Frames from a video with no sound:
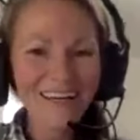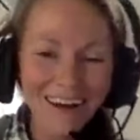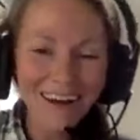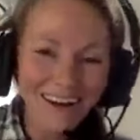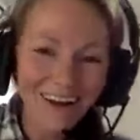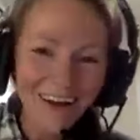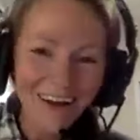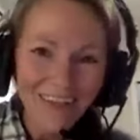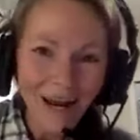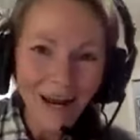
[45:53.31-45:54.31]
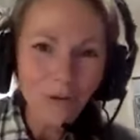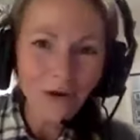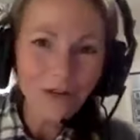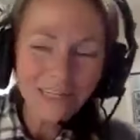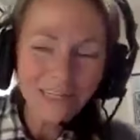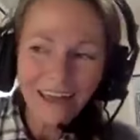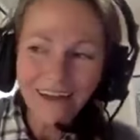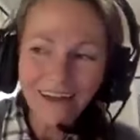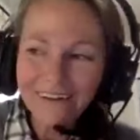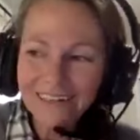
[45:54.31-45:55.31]
So, then I broke it
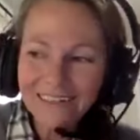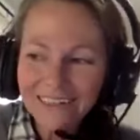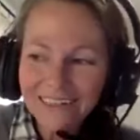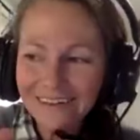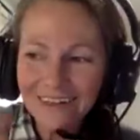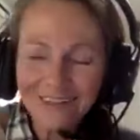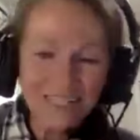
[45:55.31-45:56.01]
down into,